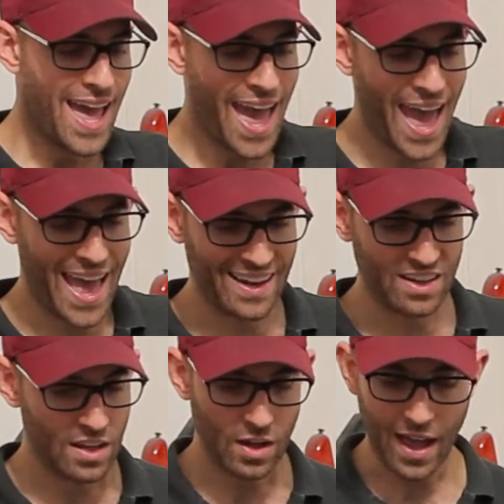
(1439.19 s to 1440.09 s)

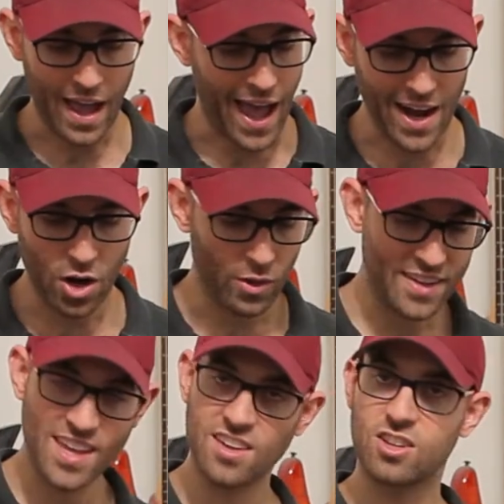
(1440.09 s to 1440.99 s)
And I don't know, let's
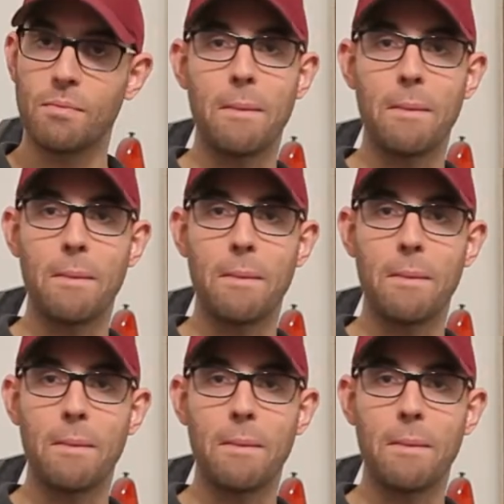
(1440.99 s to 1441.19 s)
say this is on my